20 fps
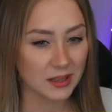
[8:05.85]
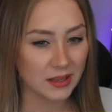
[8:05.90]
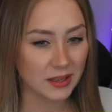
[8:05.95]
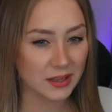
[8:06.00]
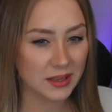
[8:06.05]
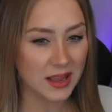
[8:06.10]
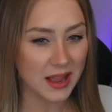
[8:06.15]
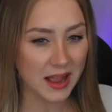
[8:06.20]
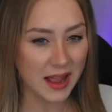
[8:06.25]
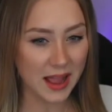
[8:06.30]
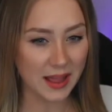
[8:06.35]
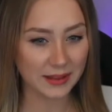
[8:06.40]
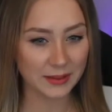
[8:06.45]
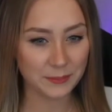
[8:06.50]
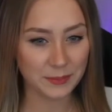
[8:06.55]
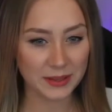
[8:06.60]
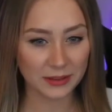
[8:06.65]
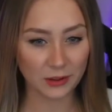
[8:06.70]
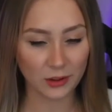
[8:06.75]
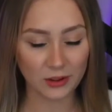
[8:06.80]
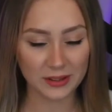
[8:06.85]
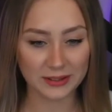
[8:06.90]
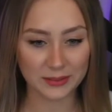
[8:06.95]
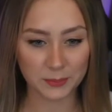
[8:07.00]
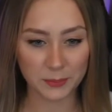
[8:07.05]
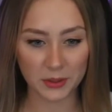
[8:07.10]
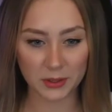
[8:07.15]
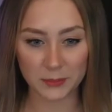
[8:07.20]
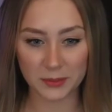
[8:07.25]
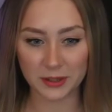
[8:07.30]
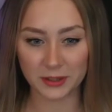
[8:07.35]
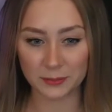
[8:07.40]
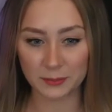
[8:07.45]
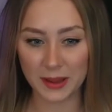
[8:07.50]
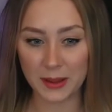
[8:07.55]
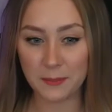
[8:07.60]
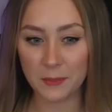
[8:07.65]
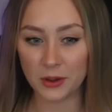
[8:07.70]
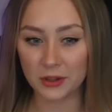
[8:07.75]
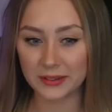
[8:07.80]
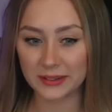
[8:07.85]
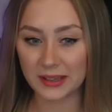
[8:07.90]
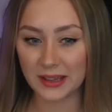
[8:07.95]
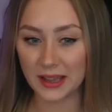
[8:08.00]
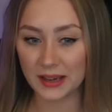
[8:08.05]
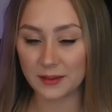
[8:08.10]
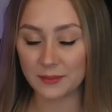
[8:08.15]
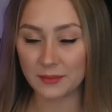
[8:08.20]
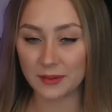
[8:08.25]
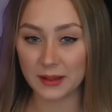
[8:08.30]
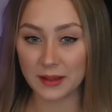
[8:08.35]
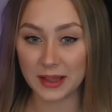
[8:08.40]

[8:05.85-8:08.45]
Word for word: yeah, LOL is mod because my mod said